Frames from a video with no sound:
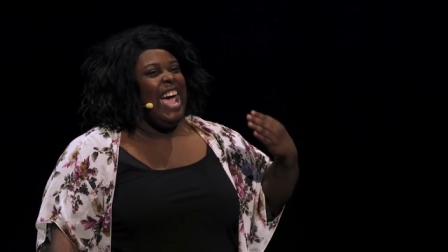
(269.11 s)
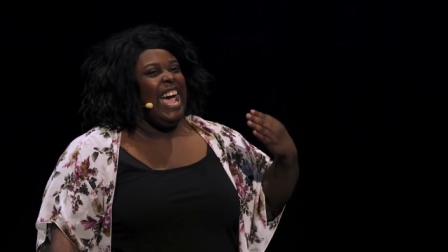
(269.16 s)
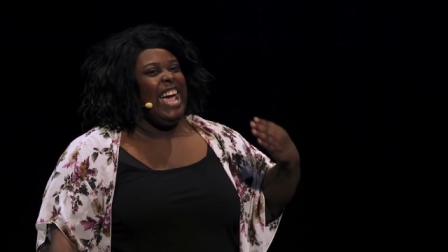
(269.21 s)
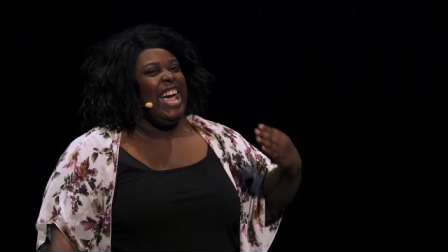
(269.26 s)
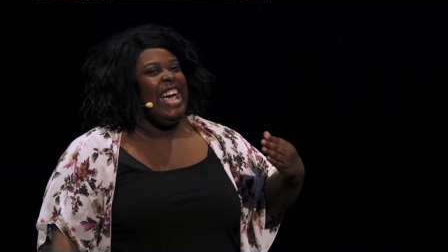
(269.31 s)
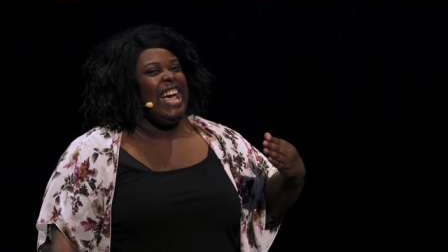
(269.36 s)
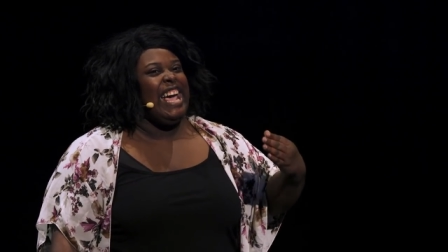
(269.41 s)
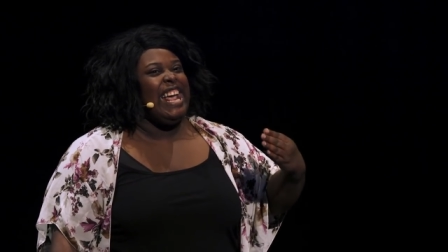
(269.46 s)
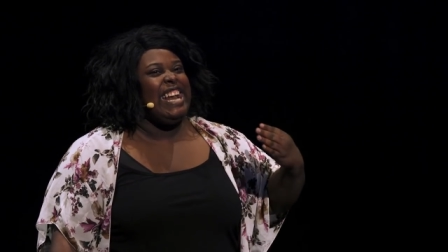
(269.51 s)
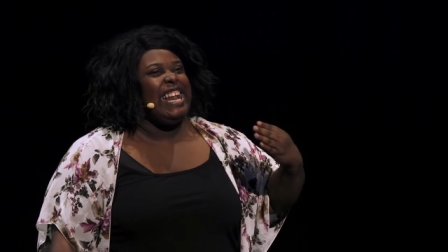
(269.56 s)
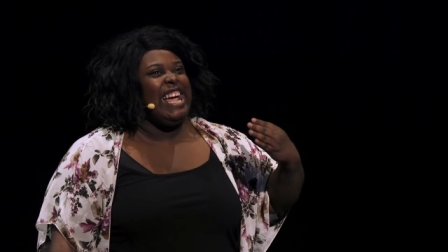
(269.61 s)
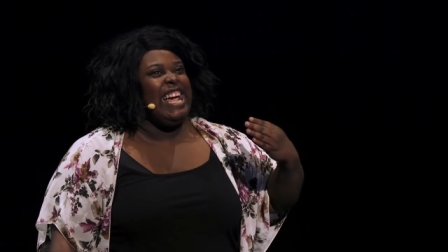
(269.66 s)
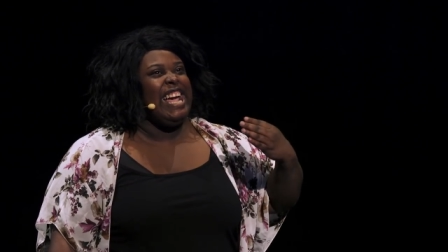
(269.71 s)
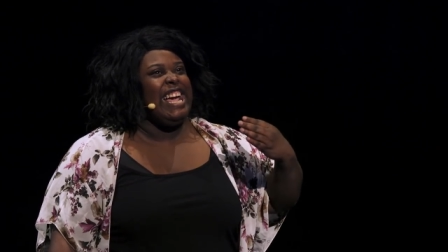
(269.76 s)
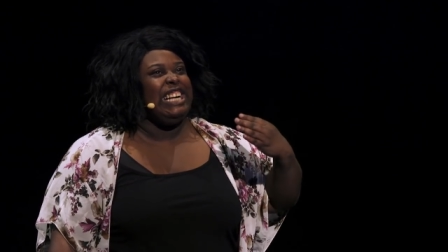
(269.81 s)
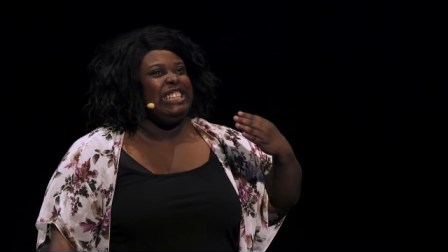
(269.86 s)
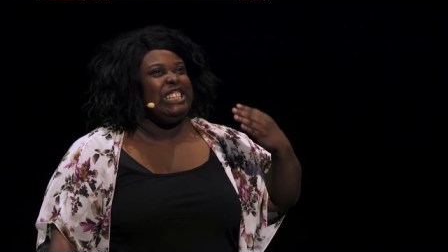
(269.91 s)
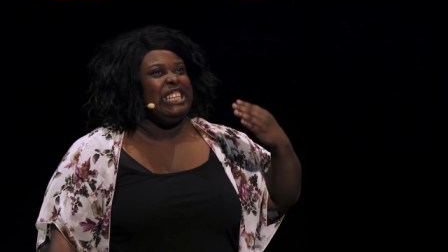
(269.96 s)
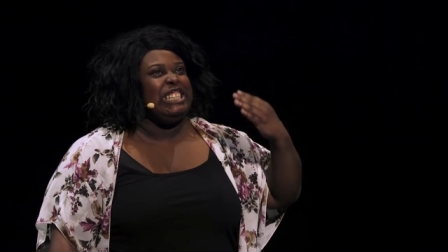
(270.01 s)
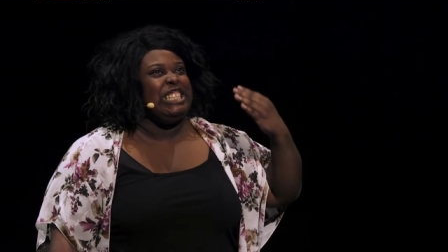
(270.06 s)
and
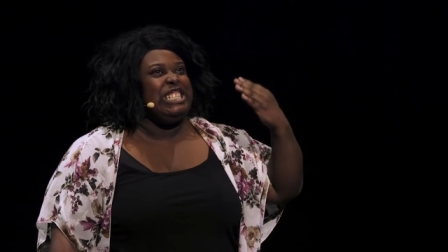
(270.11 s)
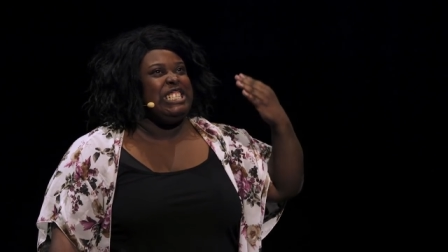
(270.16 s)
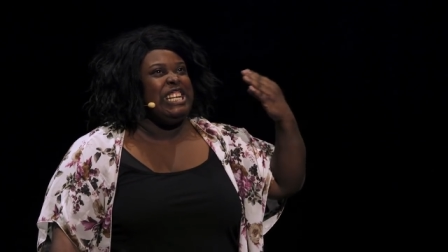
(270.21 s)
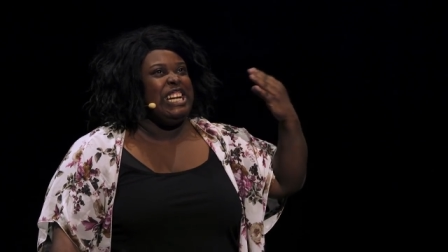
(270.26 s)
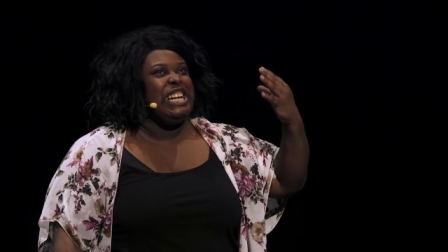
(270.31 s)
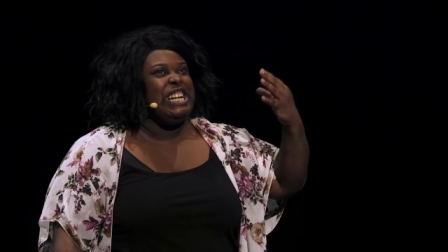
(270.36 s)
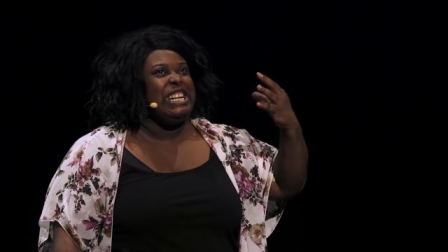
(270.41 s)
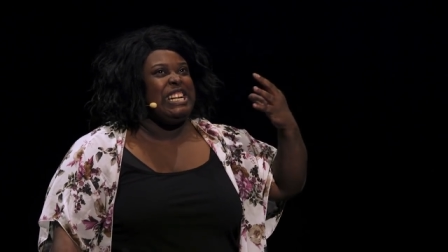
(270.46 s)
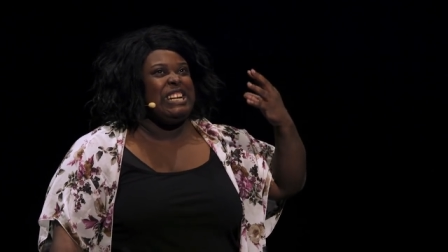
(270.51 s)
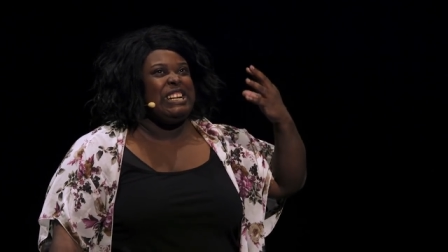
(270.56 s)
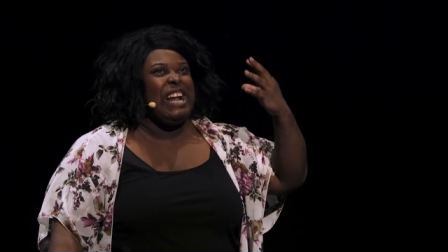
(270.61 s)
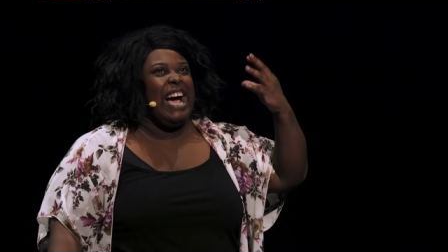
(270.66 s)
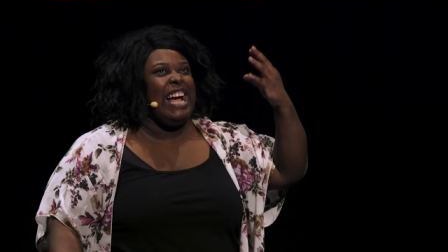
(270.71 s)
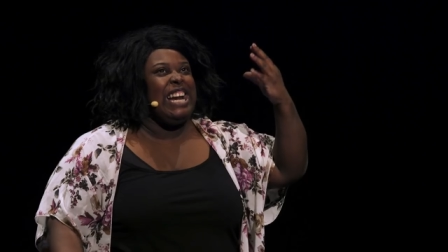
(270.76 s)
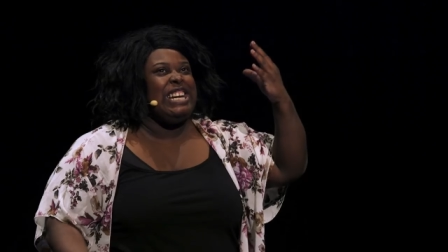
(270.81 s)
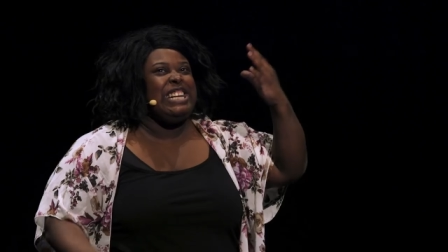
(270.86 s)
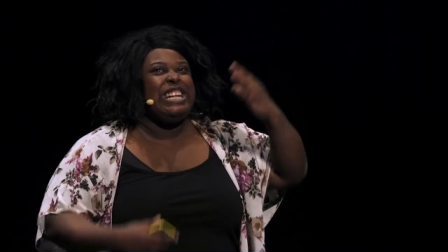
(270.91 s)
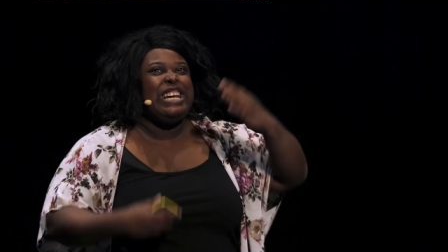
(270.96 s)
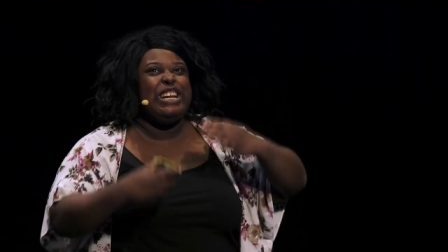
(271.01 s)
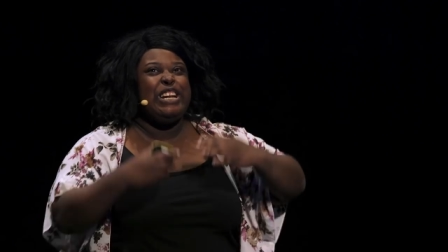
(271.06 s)
it just
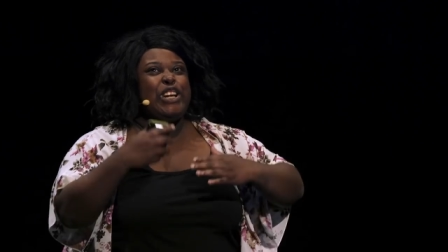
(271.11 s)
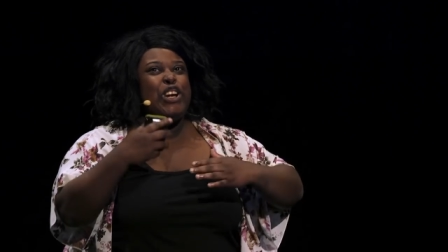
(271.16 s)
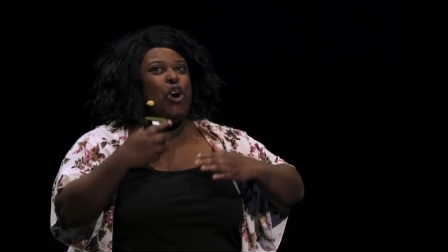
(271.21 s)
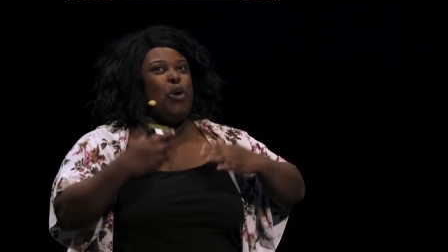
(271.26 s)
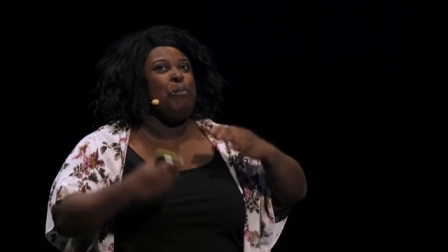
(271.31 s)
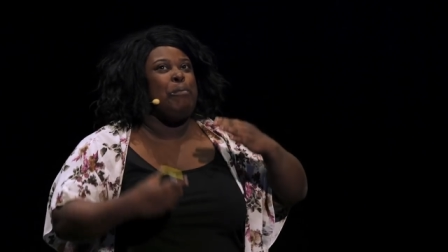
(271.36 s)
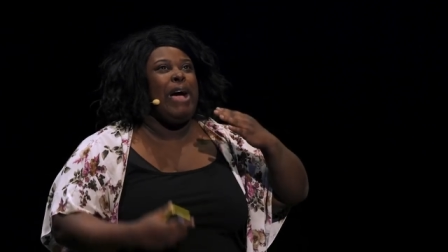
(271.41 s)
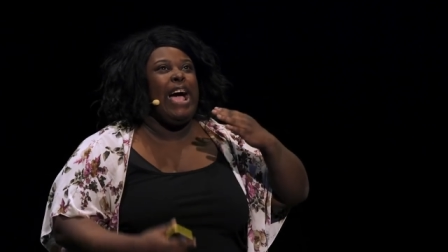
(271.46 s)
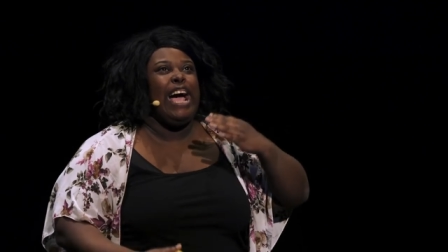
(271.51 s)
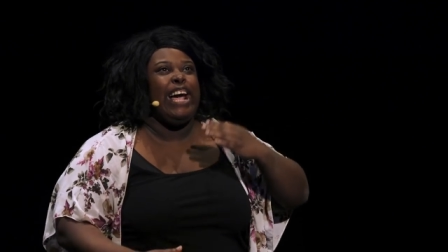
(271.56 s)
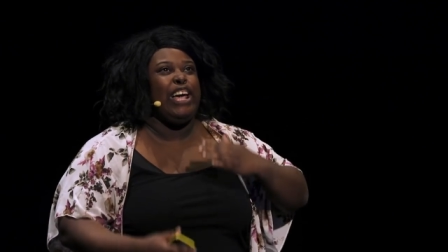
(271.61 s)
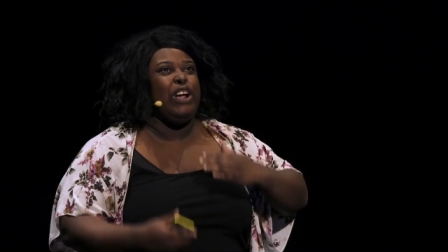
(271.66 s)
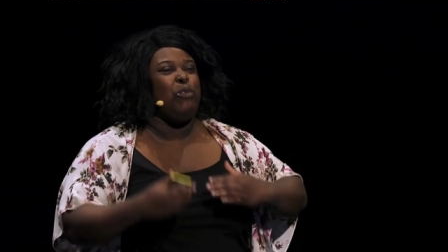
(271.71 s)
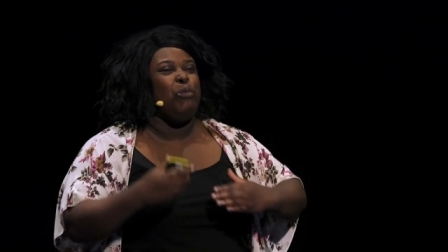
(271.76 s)
I didn't go back